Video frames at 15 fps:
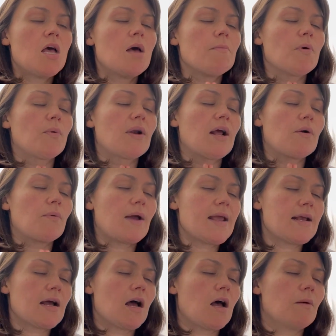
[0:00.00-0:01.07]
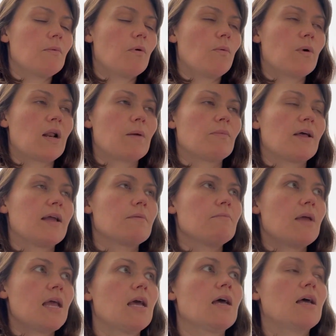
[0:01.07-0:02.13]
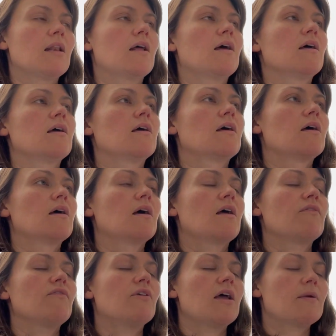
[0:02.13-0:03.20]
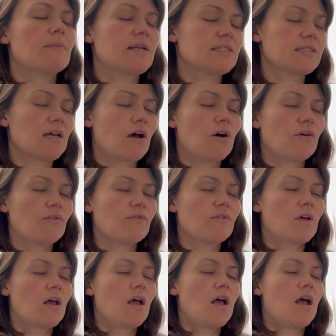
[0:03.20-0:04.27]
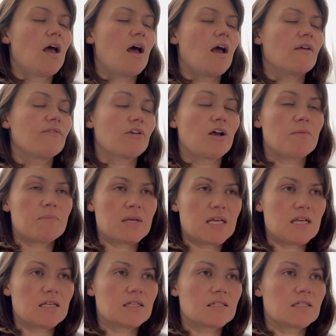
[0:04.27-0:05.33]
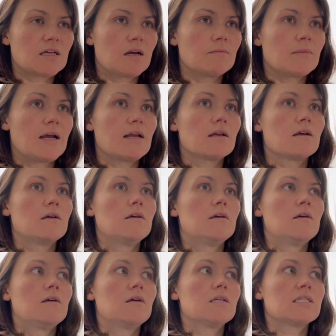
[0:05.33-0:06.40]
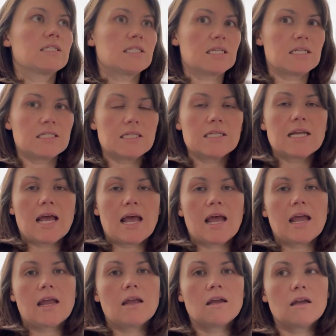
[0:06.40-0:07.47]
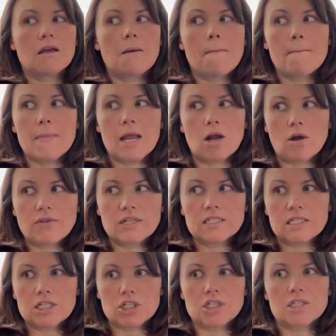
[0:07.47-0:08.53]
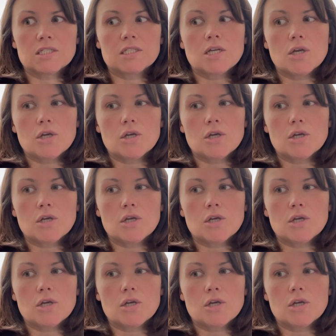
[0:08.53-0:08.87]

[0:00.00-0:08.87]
But when I wake up, when I'm like, man, I feel like myself, I feel at peace, I'm like, seize the day, make all the decisions